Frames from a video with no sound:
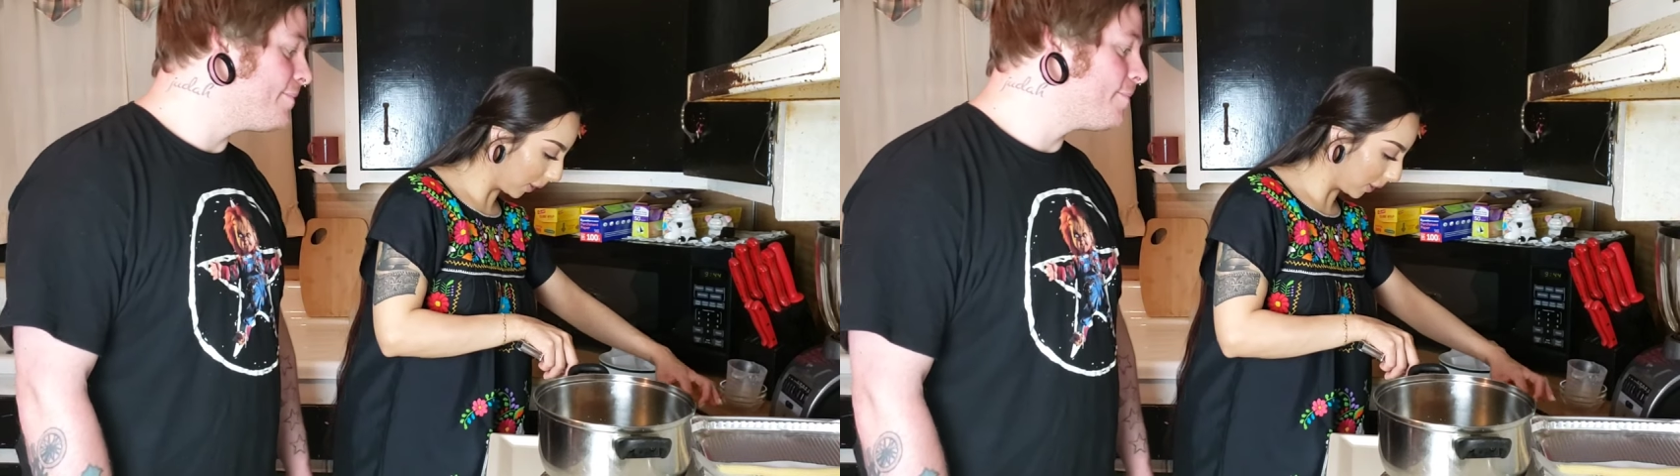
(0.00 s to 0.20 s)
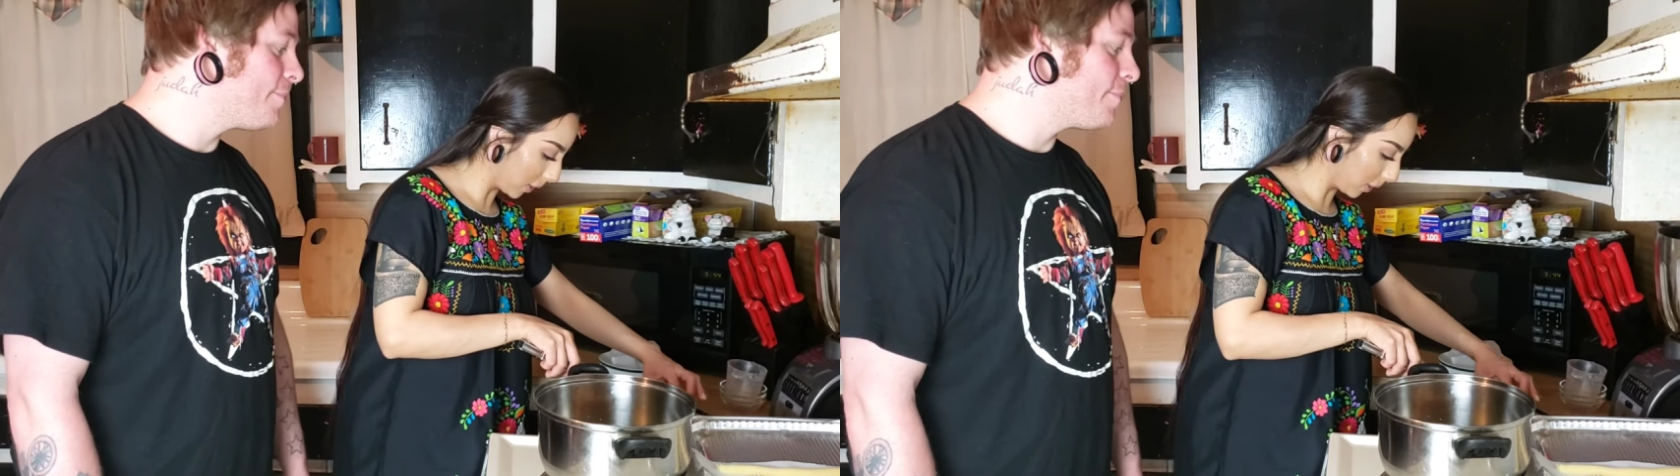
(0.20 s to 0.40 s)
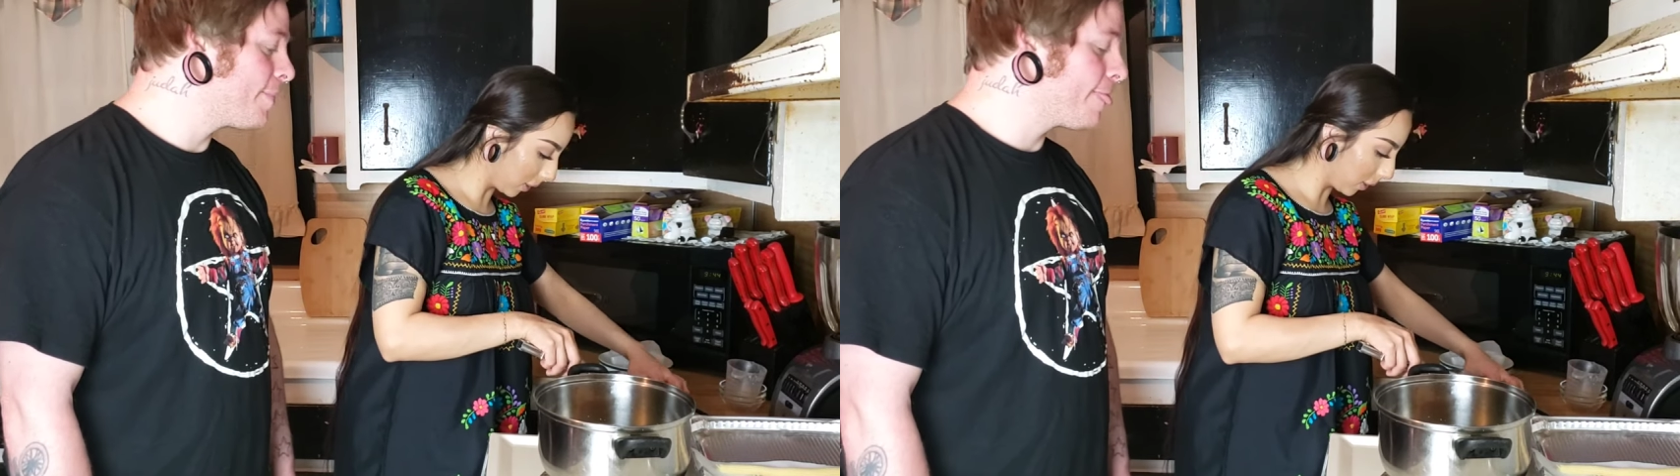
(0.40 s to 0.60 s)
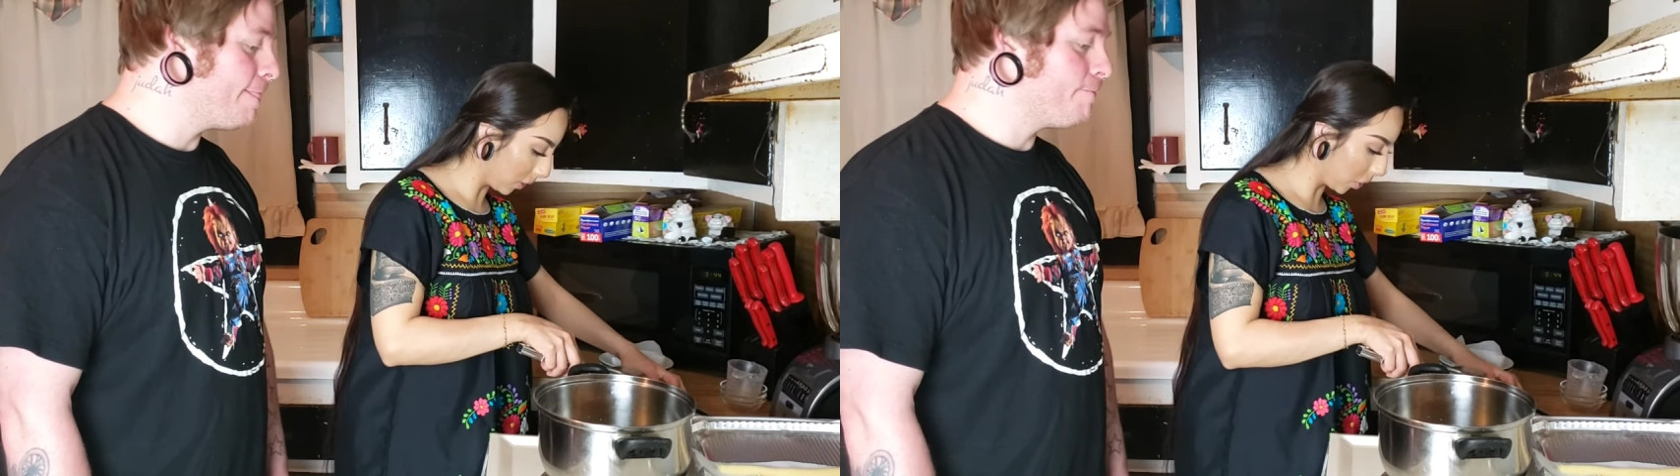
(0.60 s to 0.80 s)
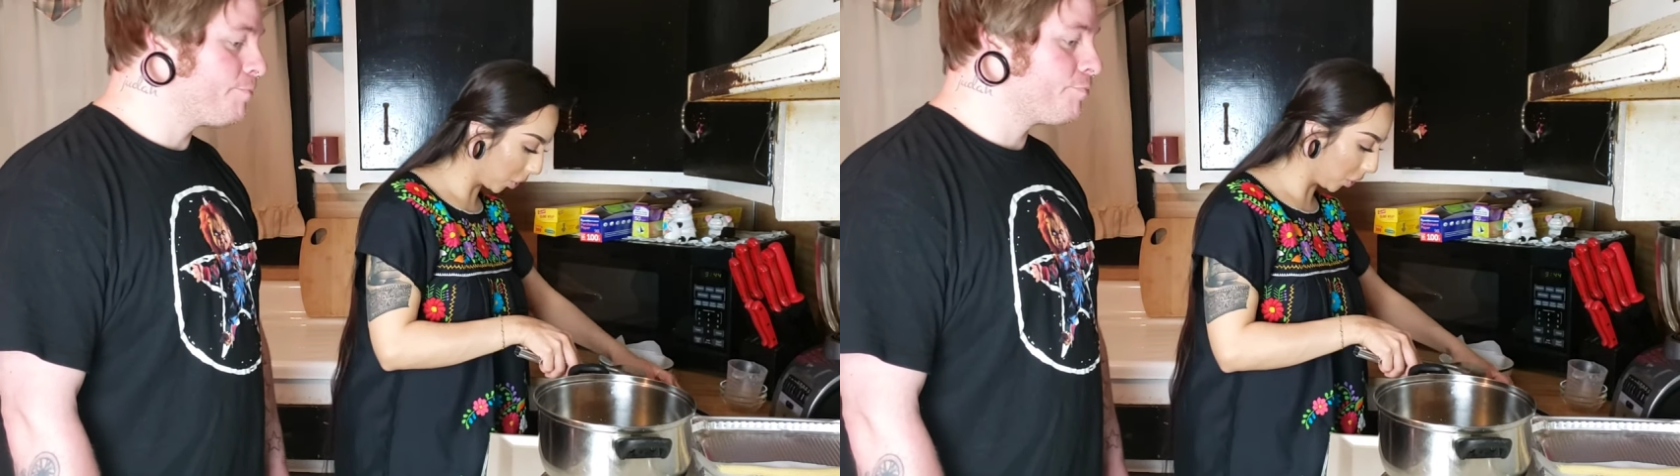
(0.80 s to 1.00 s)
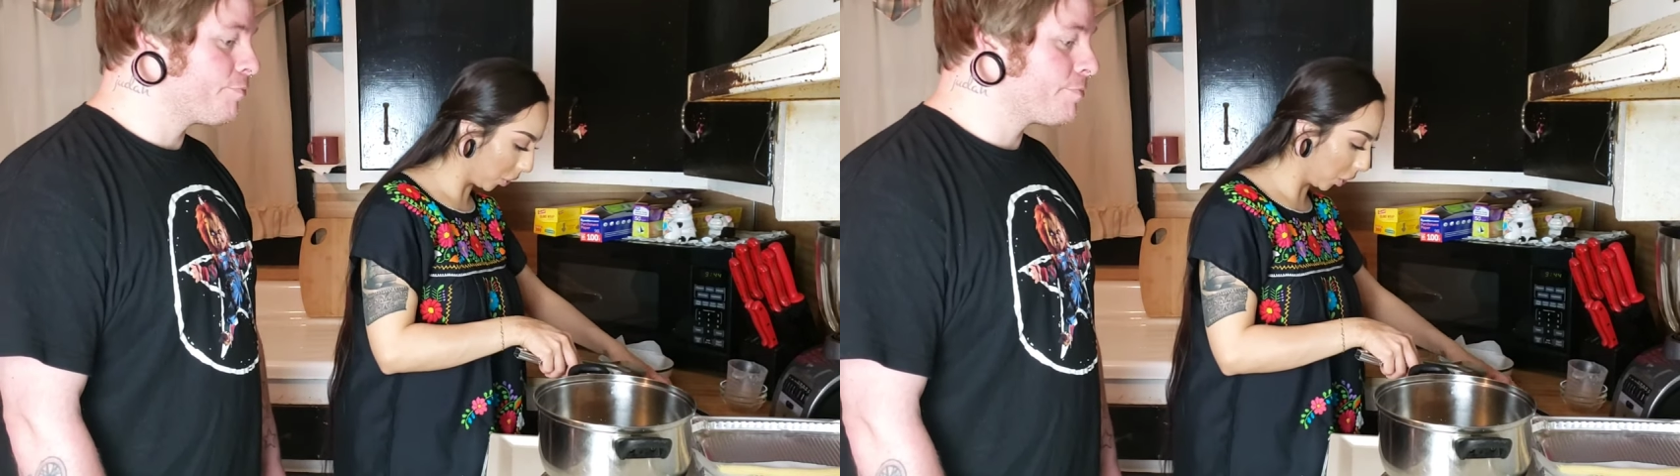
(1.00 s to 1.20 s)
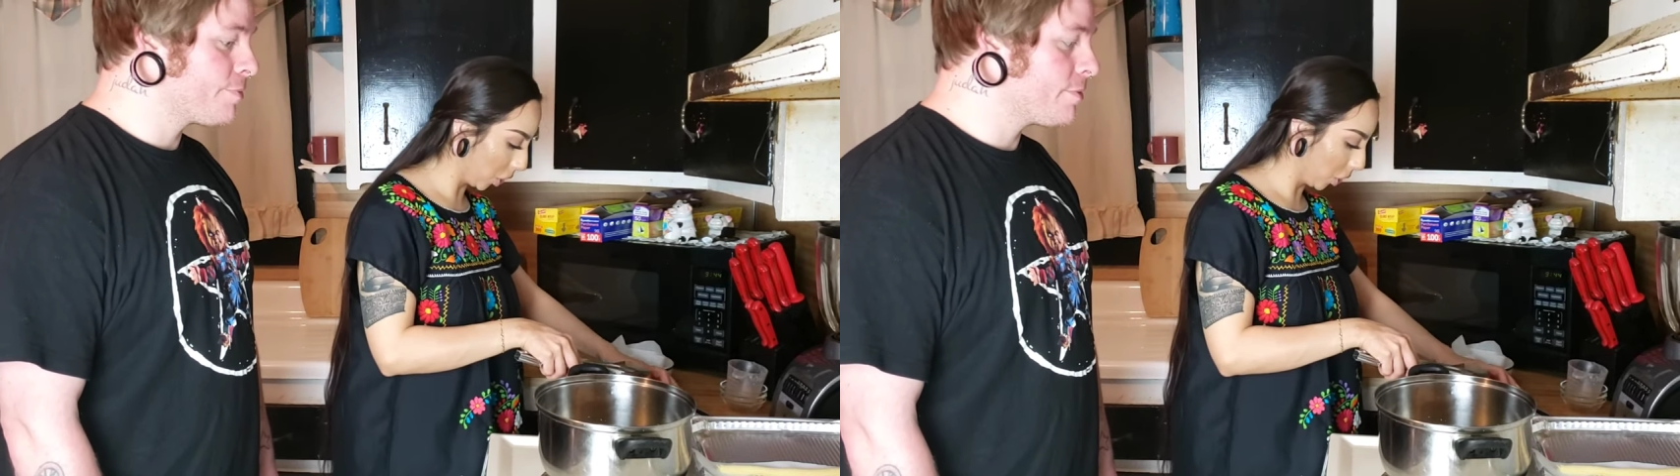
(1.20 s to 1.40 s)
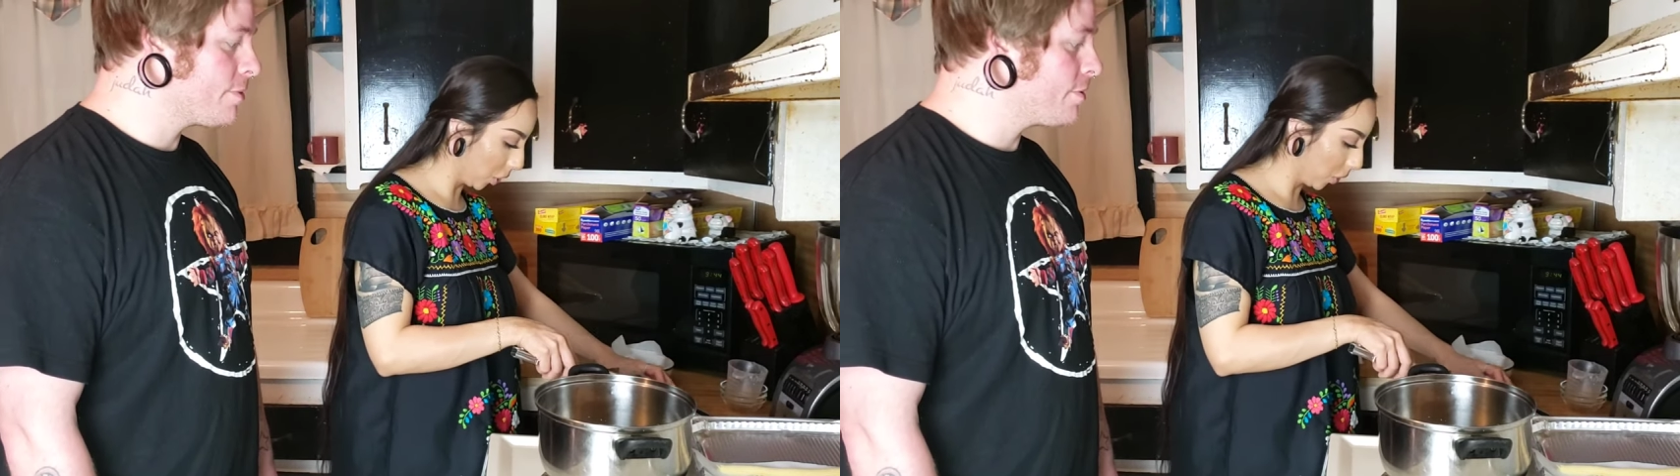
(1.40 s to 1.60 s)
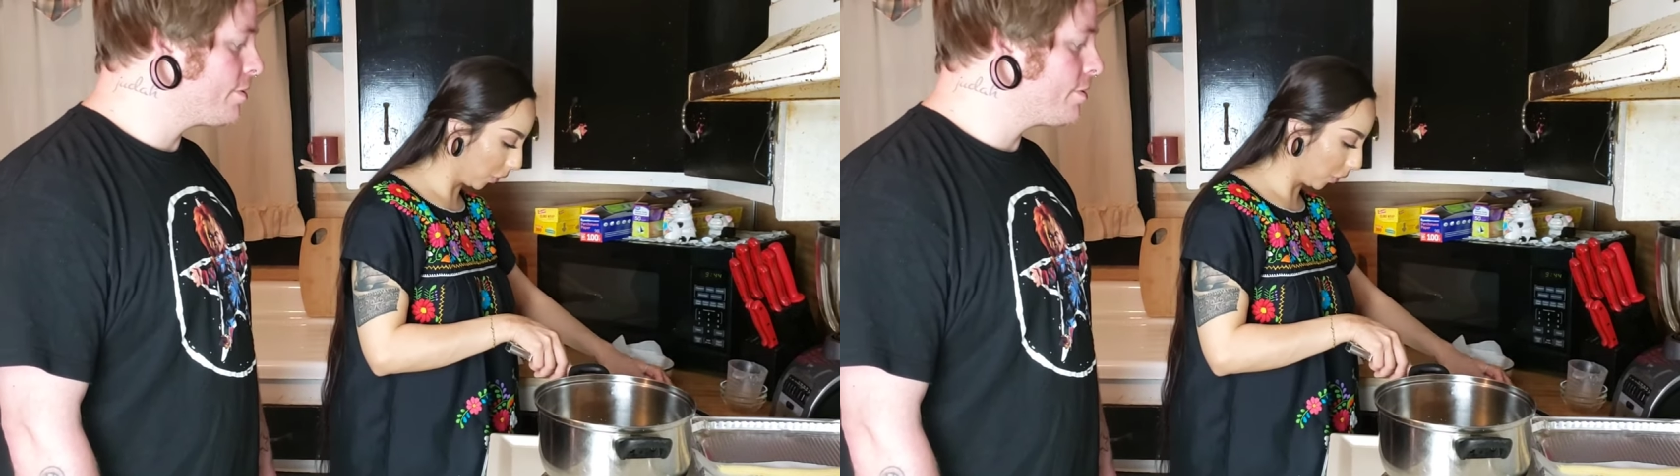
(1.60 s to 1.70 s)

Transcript: into the sugar.